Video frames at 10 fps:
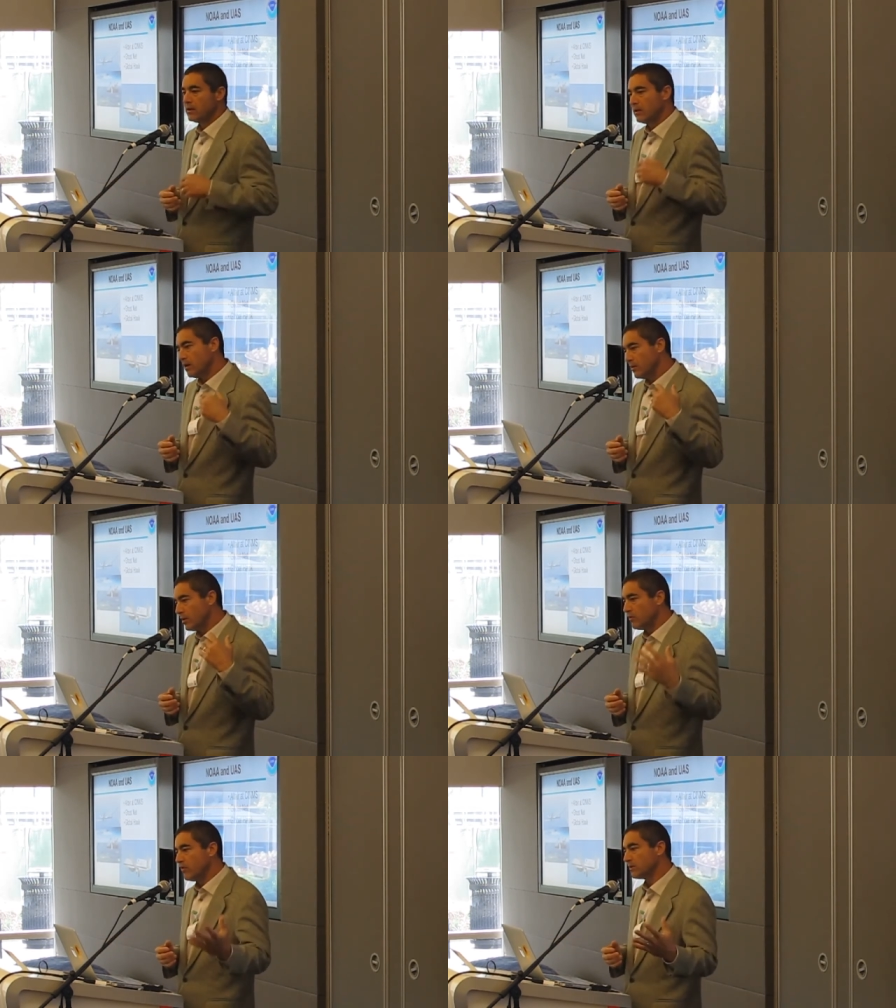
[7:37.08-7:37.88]
that
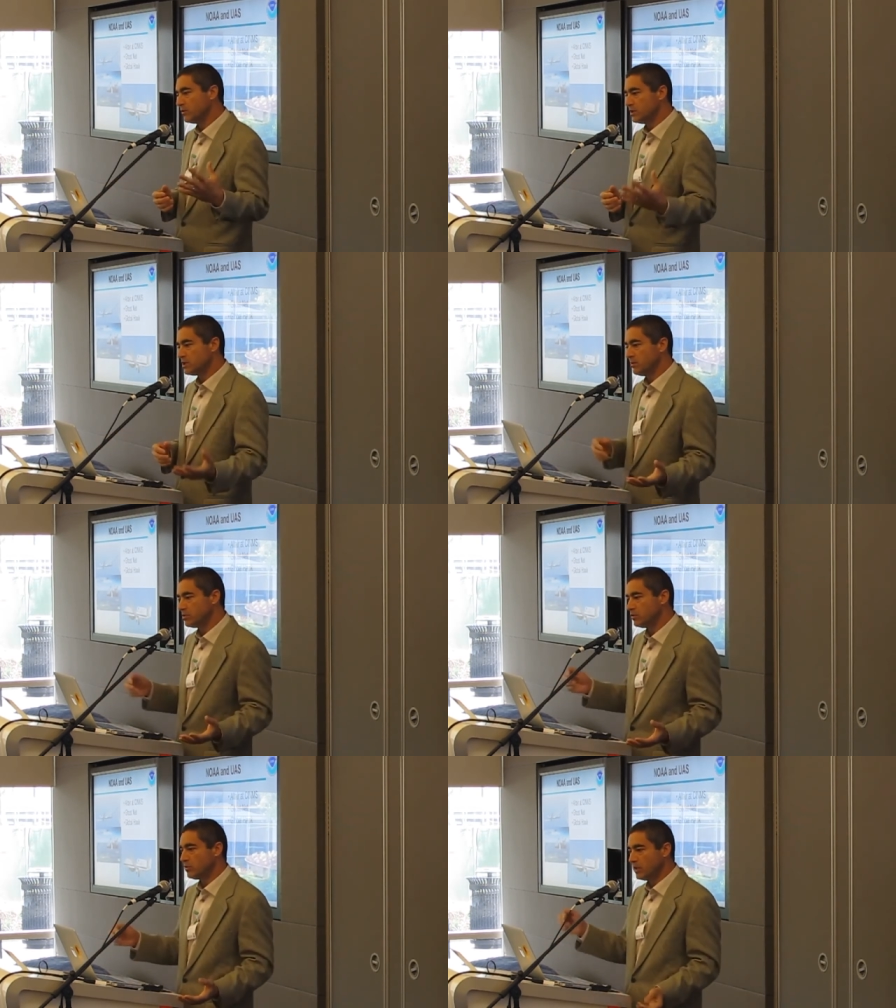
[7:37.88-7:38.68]
would vector the ship
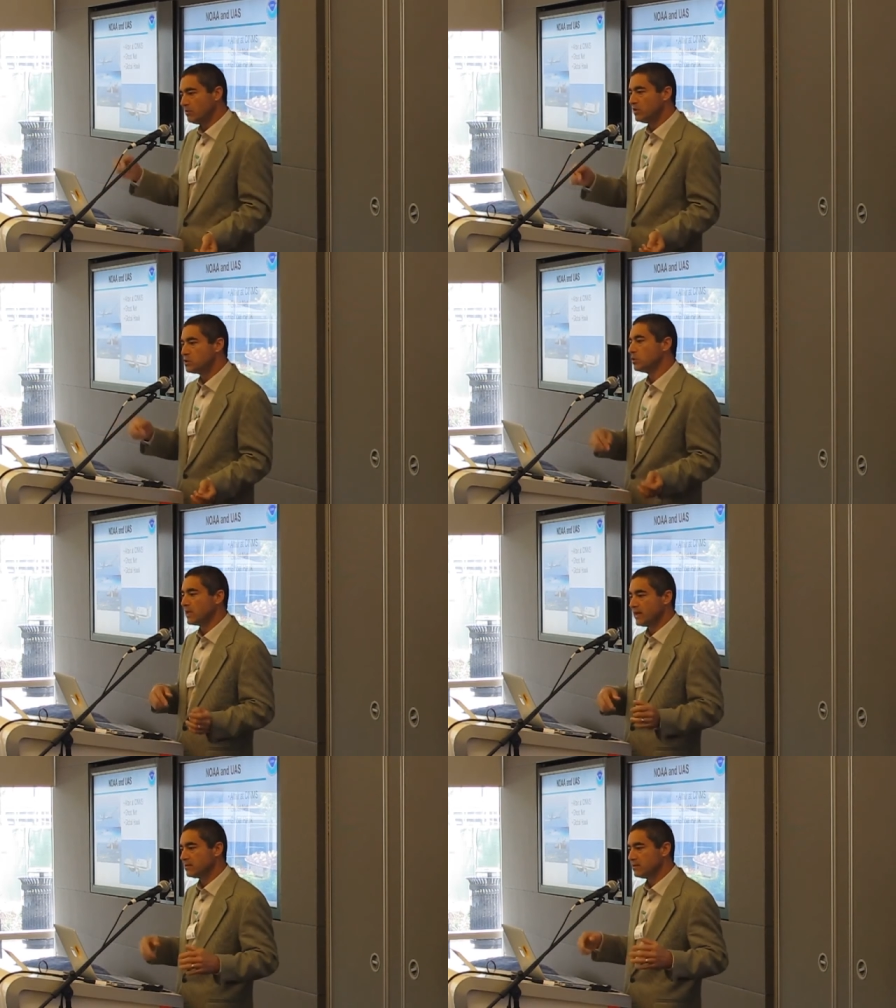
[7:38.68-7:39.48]
to individual
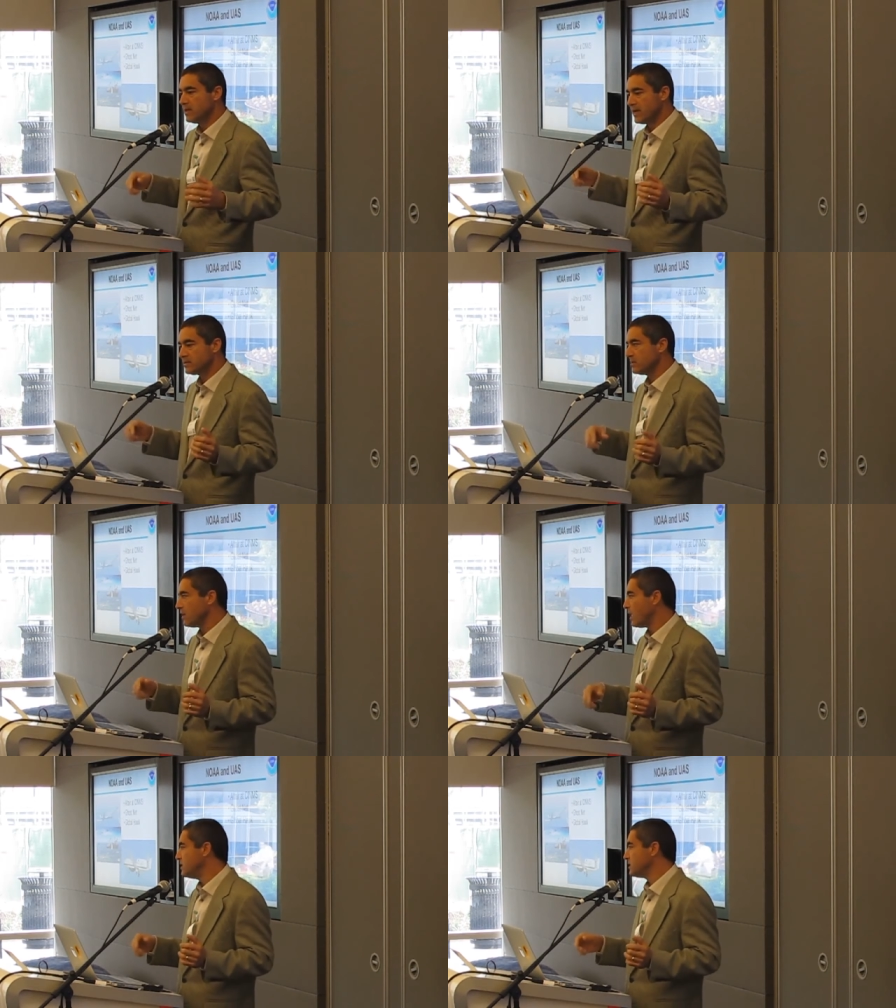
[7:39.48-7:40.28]
nets in
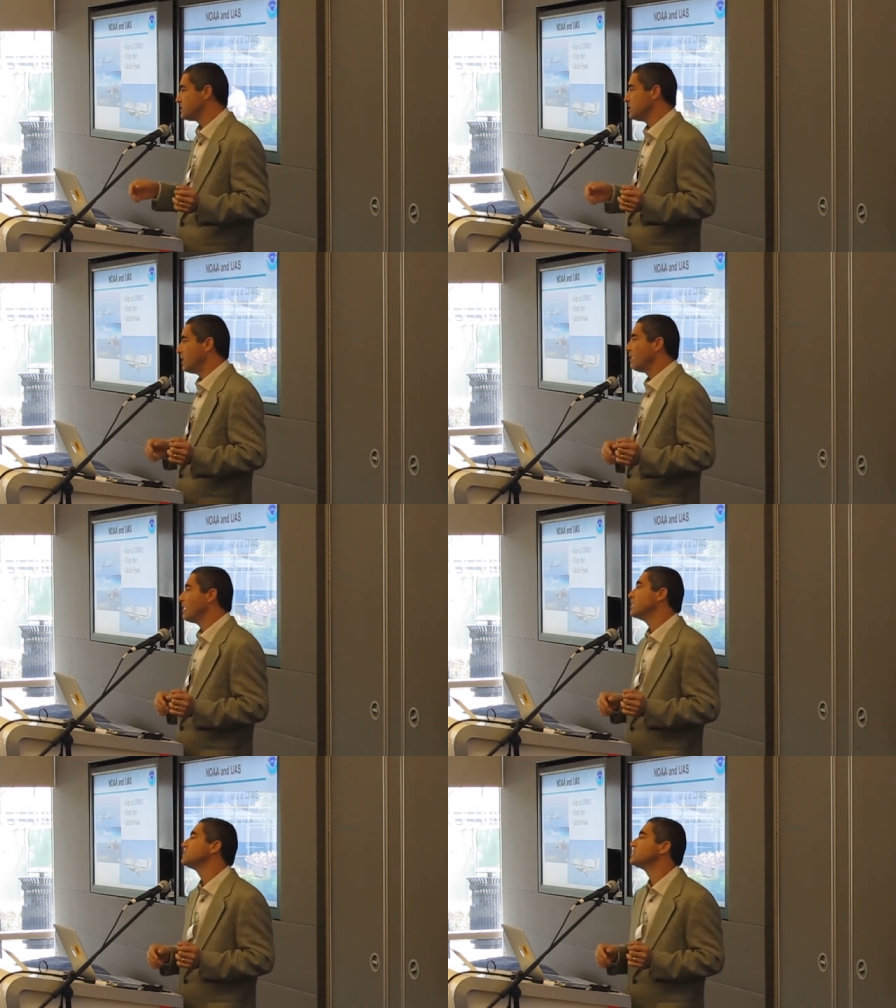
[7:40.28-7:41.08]
a high density area.